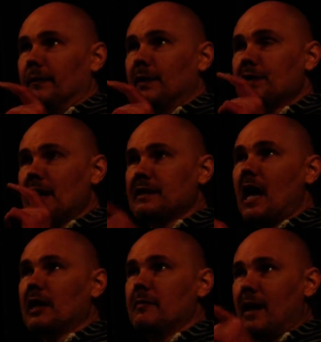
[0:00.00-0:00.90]
there's that
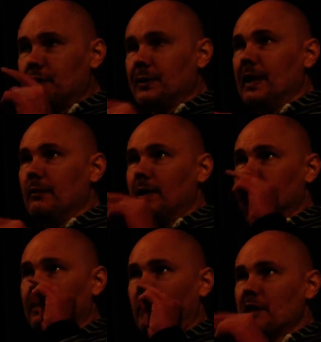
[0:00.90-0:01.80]
documentary
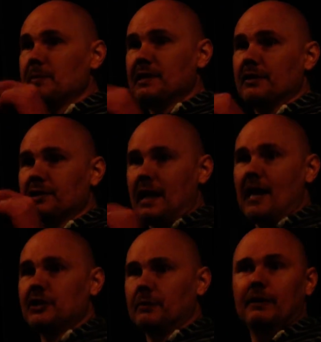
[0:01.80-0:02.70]
when Crosby, Stills,
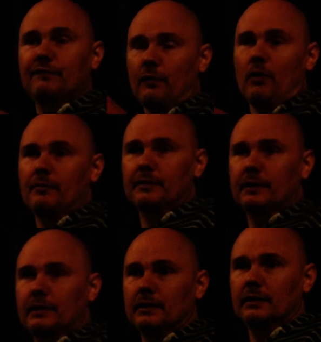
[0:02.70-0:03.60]
Nash and reformed
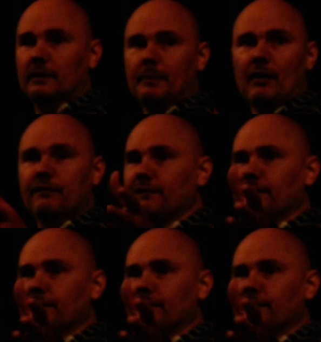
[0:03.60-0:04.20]
about